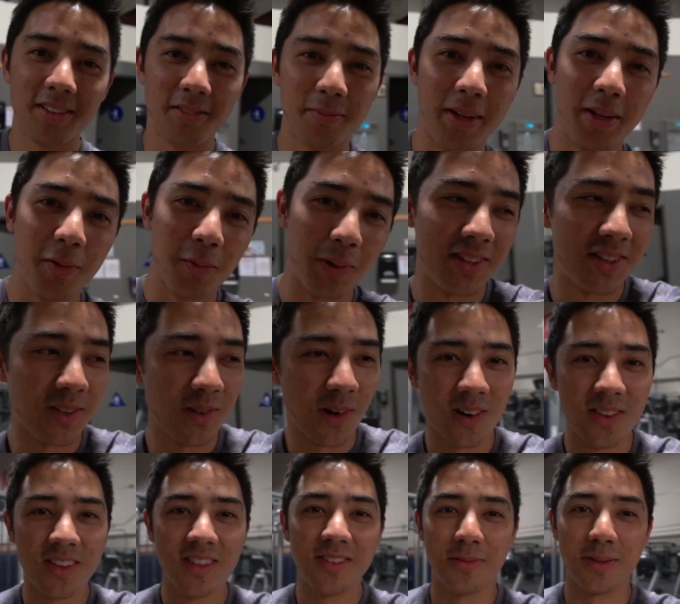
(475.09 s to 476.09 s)
I bet went too
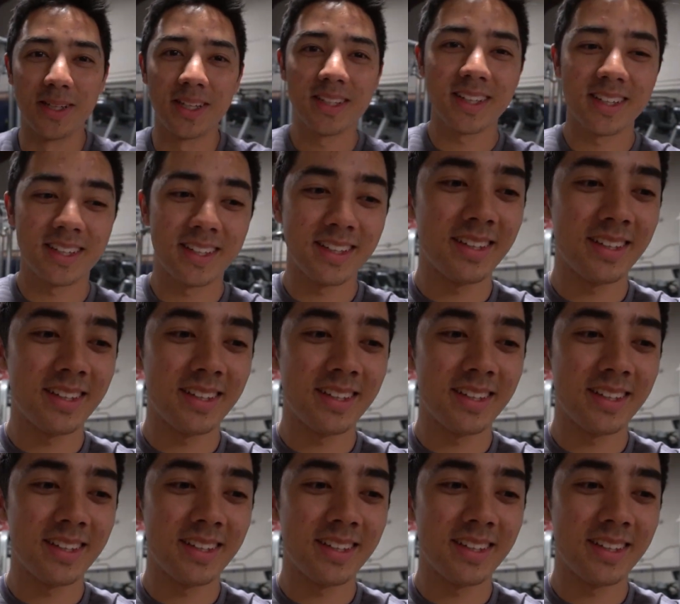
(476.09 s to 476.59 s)
hard this week.